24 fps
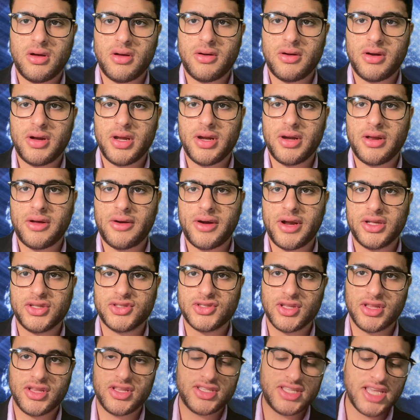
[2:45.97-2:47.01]
All right,
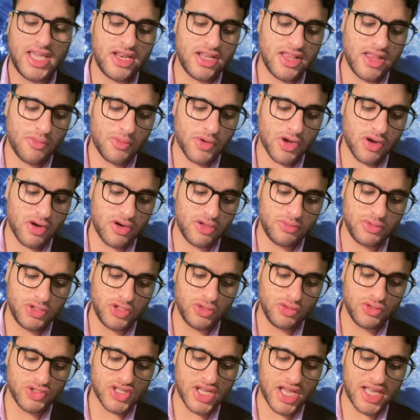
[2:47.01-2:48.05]
so the data that we're going to
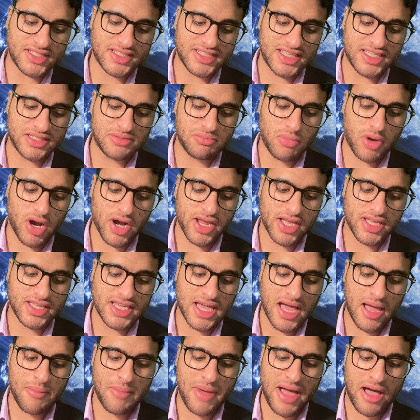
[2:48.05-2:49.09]
use, guys, is market
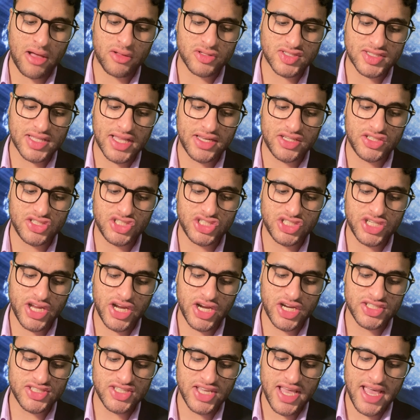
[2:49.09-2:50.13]
cap, outstanding
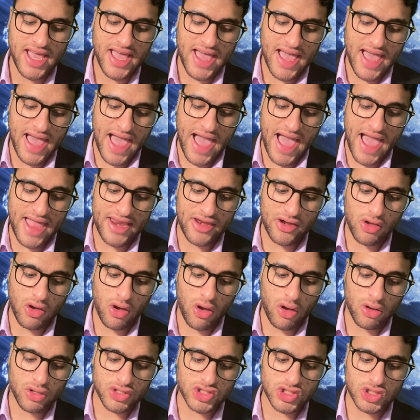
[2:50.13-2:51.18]
shares, and
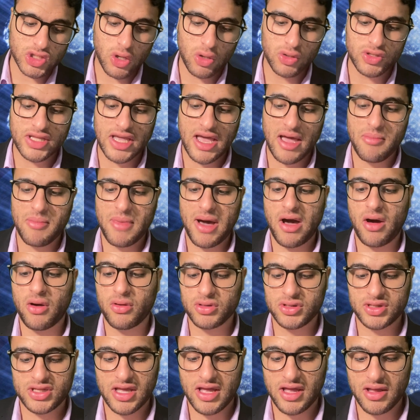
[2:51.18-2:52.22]
also the
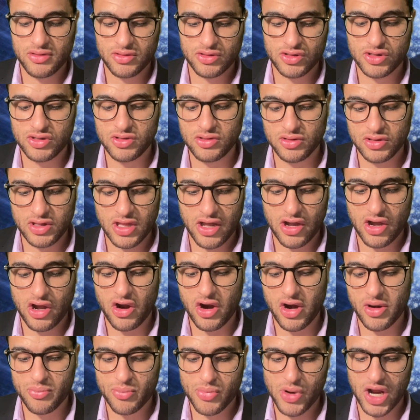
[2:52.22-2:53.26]
amount, the
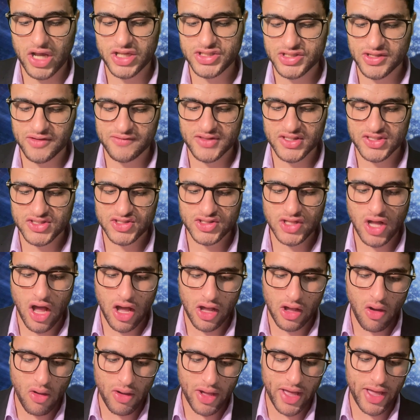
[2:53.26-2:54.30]
current price of the stock.
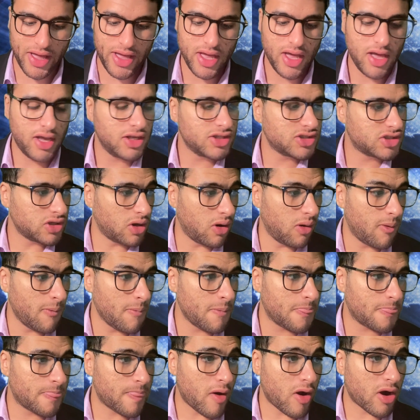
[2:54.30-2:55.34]
Okay, so
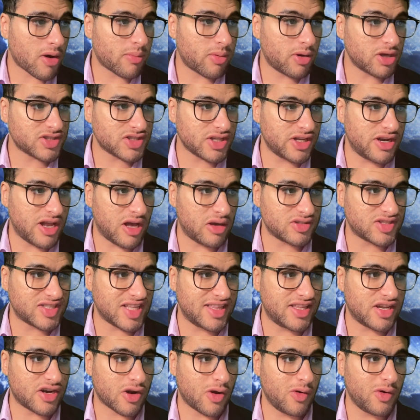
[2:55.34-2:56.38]
DarkPulse announced
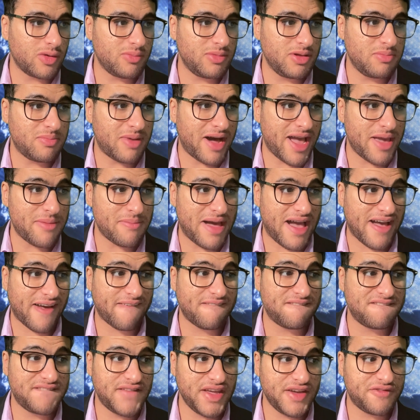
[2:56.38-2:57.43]
that they're going to be buying back
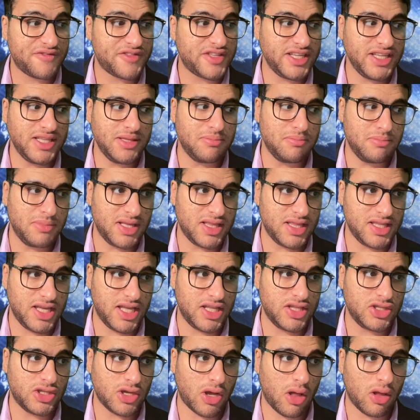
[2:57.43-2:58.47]
$15
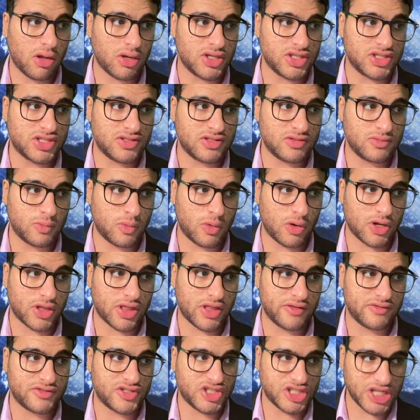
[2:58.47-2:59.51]
million worth
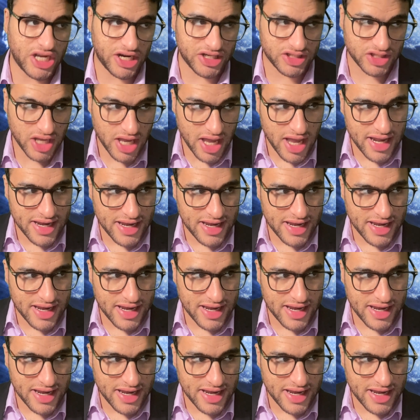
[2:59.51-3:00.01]
of shares.